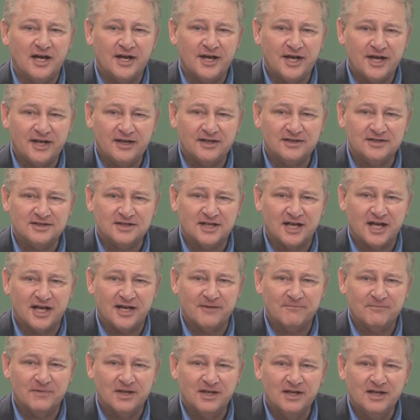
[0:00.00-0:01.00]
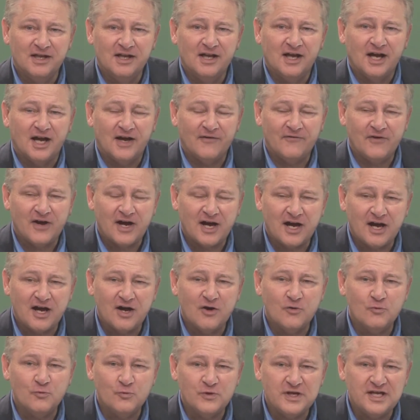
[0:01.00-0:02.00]
ahead of time of
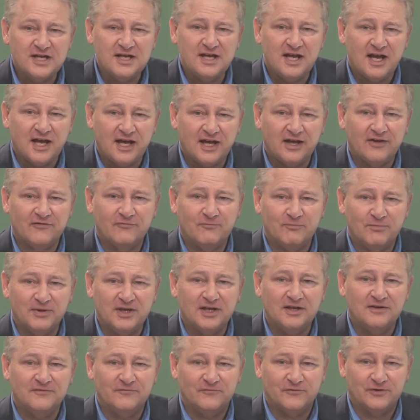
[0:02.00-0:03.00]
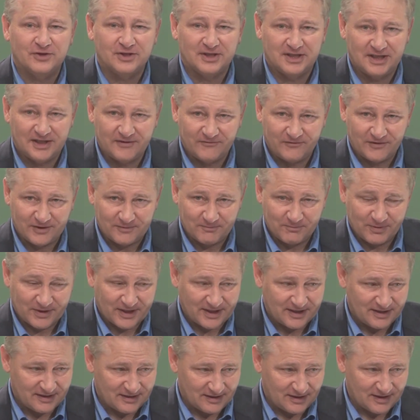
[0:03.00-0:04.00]
how we have been forgiven
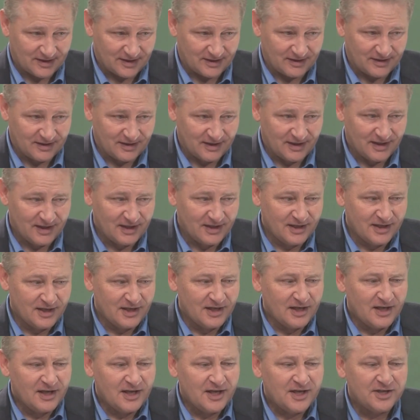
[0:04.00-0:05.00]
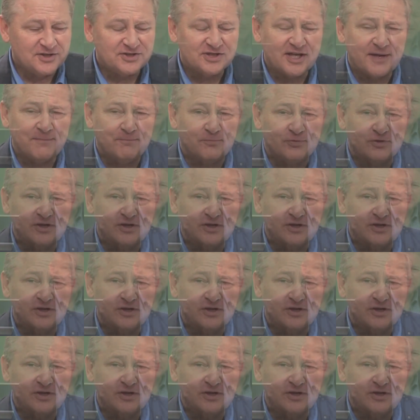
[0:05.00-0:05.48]
by God. It's a